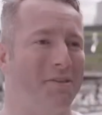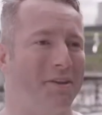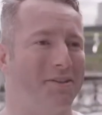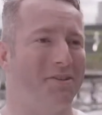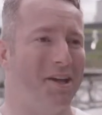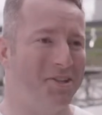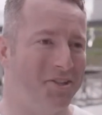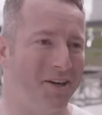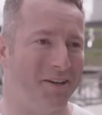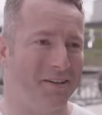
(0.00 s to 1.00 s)
ethic is
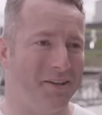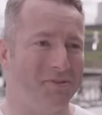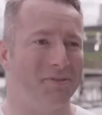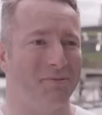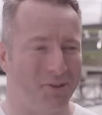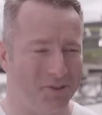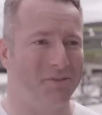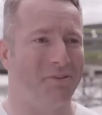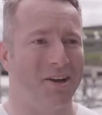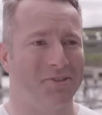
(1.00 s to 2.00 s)
legendary. He was the first
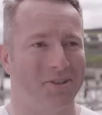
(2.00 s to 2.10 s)
advisor